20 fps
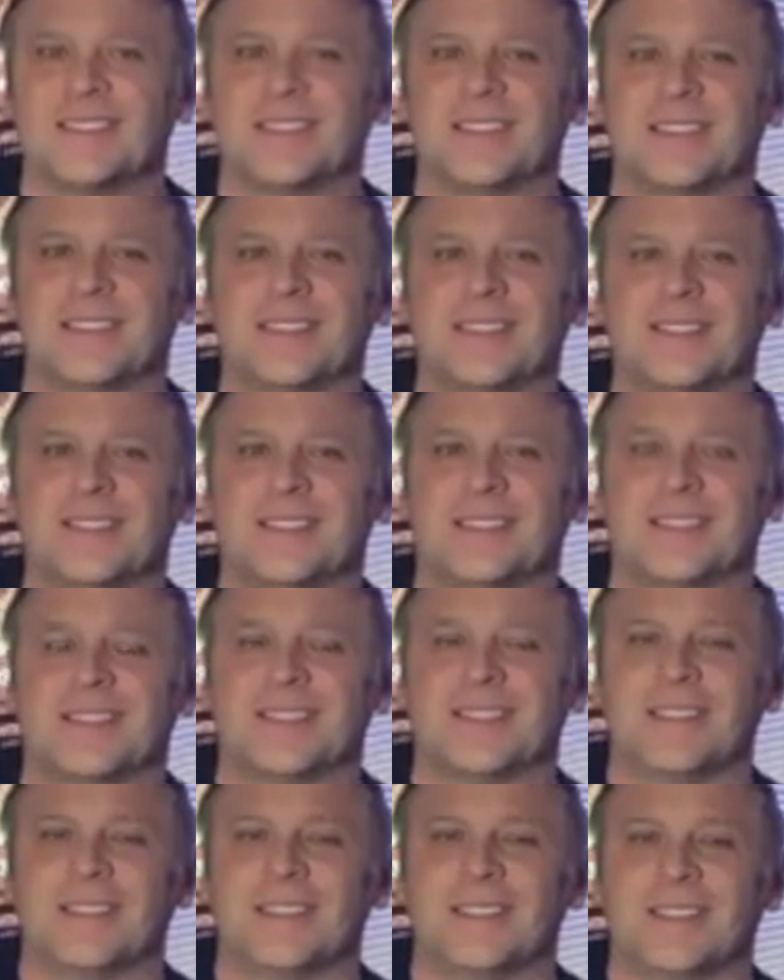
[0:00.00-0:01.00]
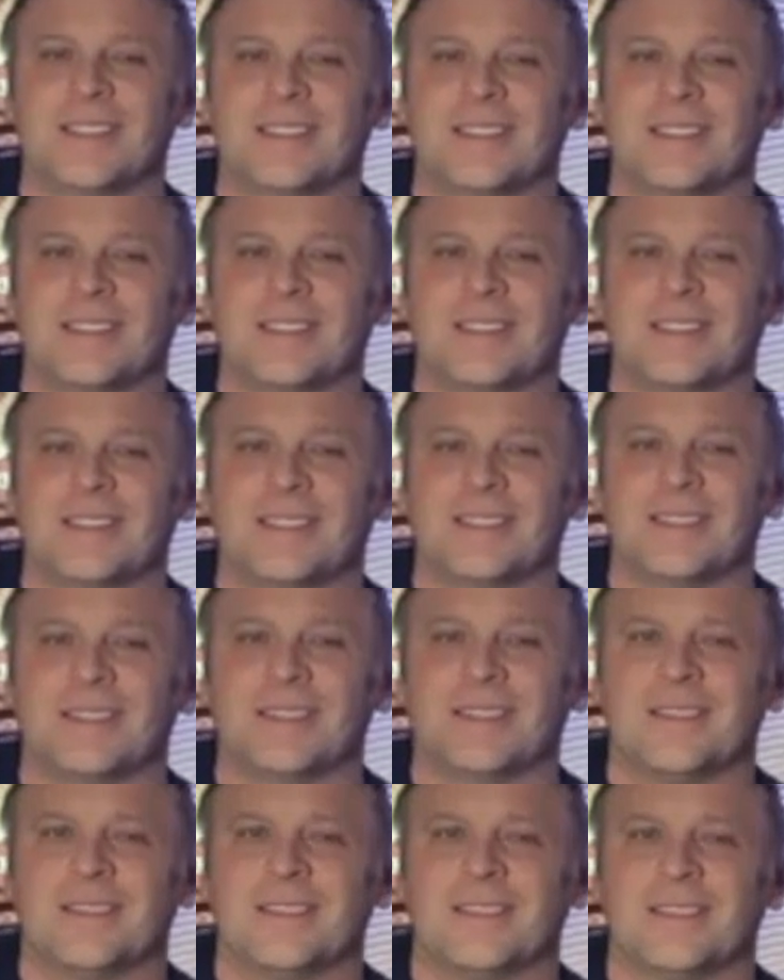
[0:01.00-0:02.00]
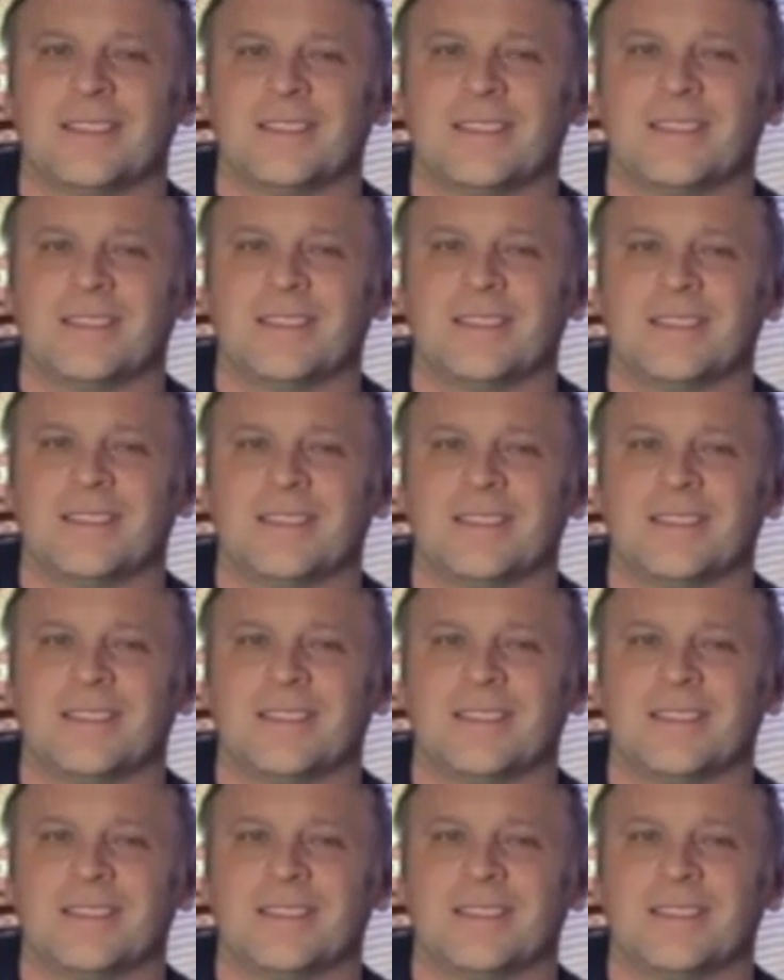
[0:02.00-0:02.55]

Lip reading: (silence)